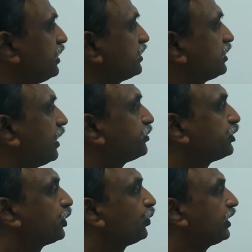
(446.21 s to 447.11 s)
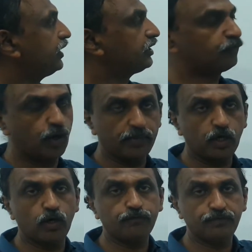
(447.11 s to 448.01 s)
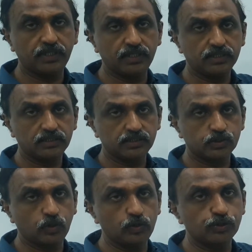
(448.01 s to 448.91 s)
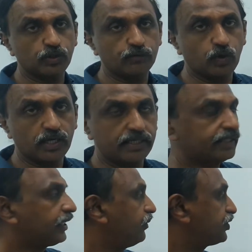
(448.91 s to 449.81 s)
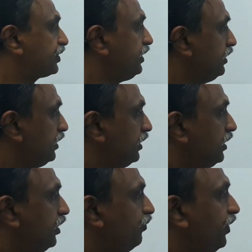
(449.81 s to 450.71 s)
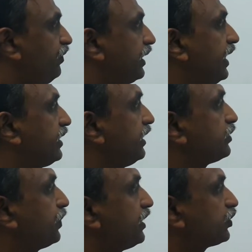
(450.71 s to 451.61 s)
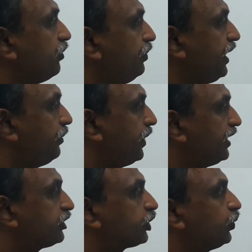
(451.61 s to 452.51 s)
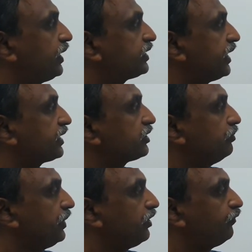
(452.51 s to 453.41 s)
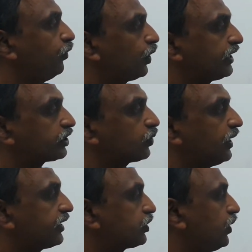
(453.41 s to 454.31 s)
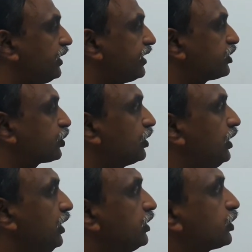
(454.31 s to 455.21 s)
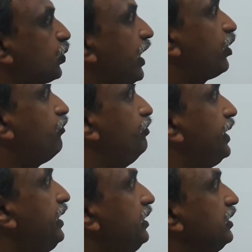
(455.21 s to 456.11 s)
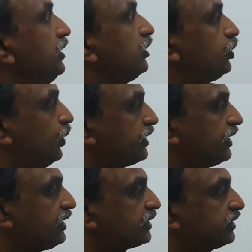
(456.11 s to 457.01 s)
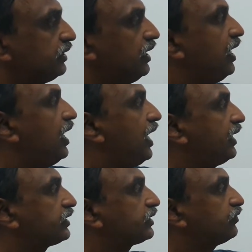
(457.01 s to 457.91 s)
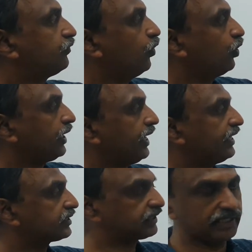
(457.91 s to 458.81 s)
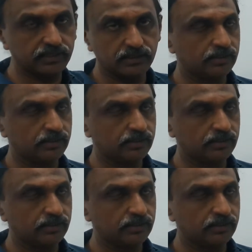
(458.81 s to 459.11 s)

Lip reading: Substituting in the formula of solution of quadratic equation, we will get in place of b minus 2hx, b 4x square, that is square of b, 2hx, and 4ac.